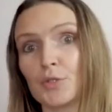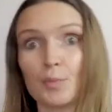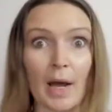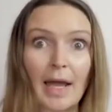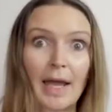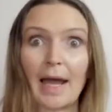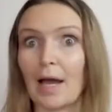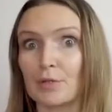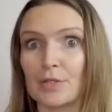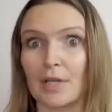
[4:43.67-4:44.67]
to buy a
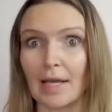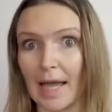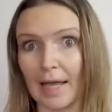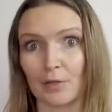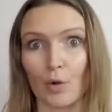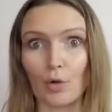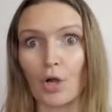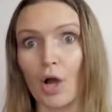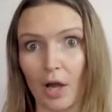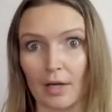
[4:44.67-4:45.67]
house, land, or
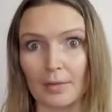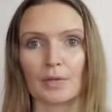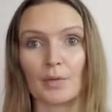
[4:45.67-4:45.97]
car.